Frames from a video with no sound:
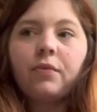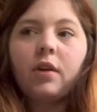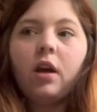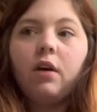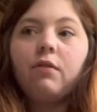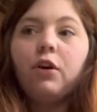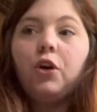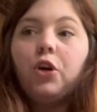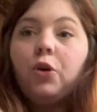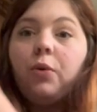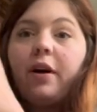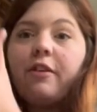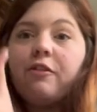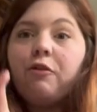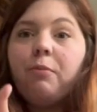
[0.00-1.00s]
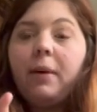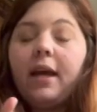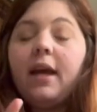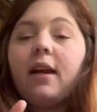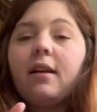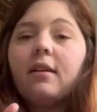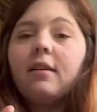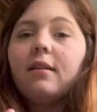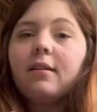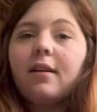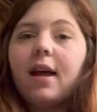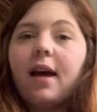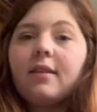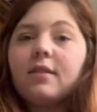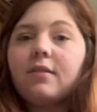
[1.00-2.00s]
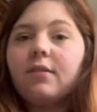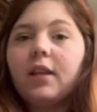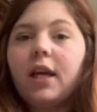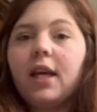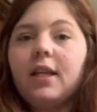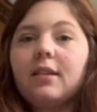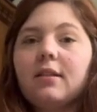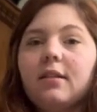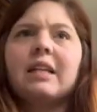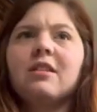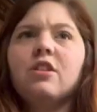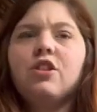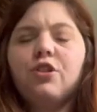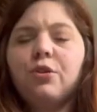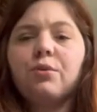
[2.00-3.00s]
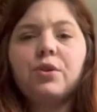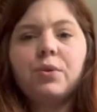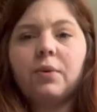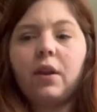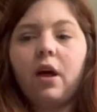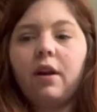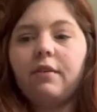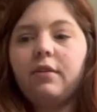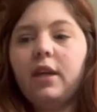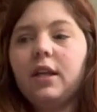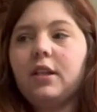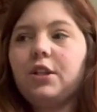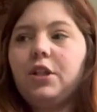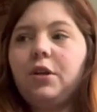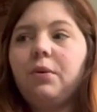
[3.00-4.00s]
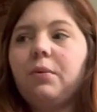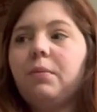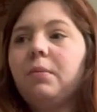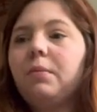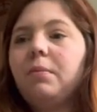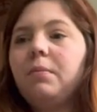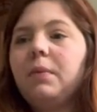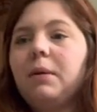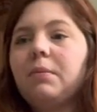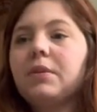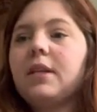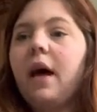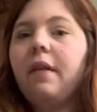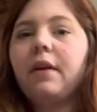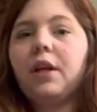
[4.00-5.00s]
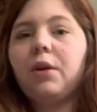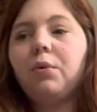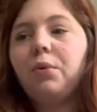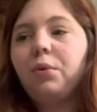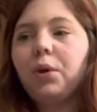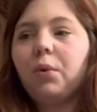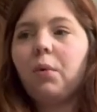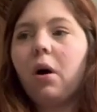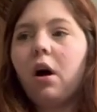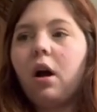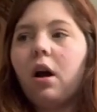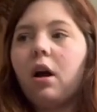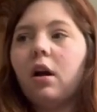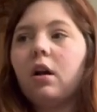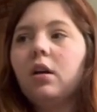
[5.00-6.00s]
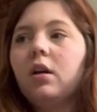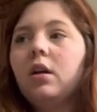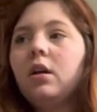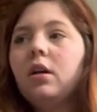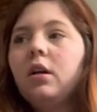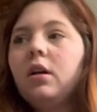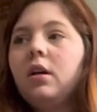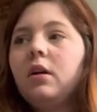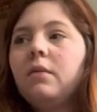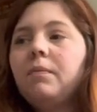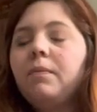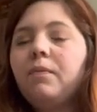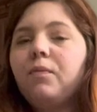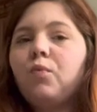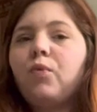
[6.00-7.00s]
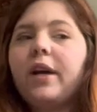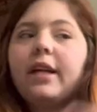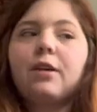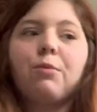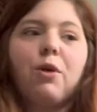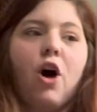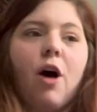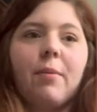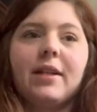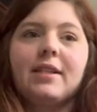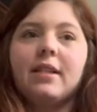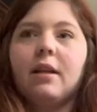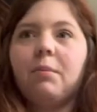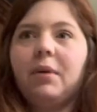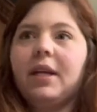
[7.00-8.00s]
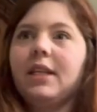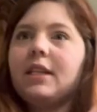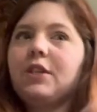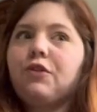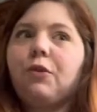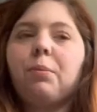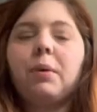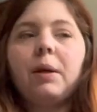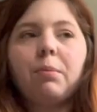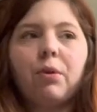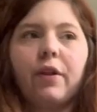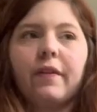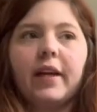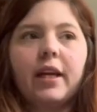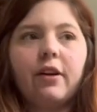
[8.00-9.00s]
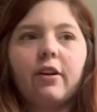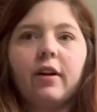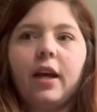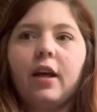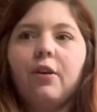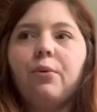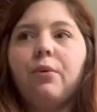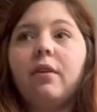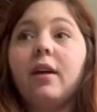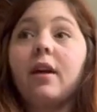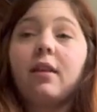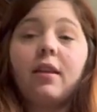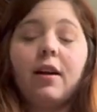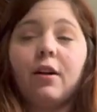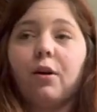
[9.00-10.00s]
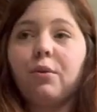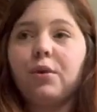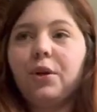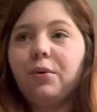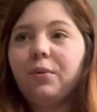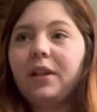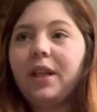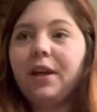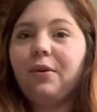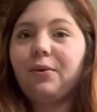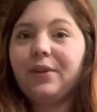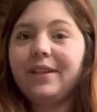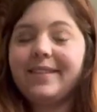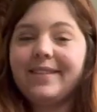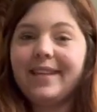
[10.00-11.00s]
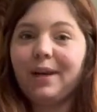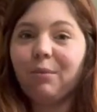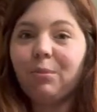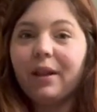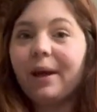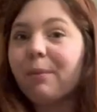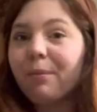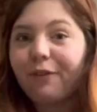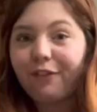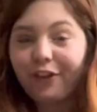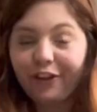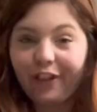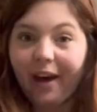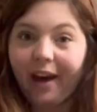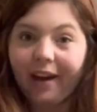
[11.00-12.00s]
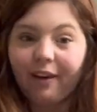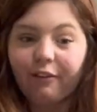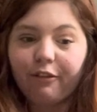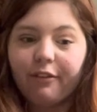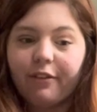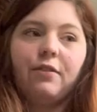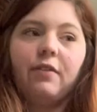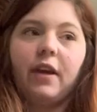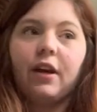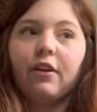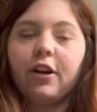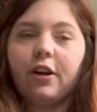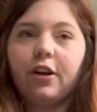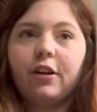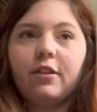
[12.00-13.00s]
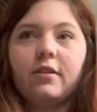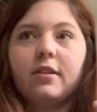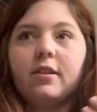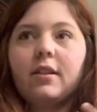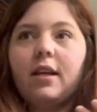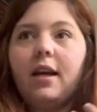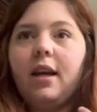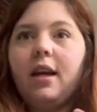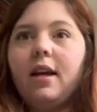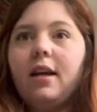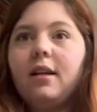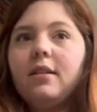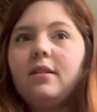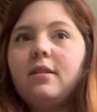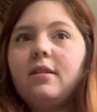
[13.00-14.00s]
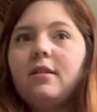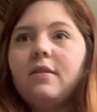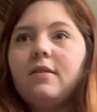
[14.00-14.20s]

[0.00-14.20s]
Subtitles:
of who I've been as of late. That's due to a lot of things, you know, people telling you who you are, random comments and opinions from people on the internet who think they know you when they only see a blip of your life, failures, and